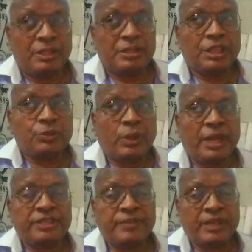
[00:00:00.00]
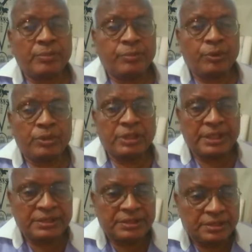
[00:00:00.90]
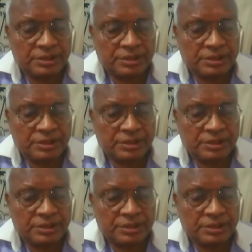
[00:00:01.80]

That's why it's very important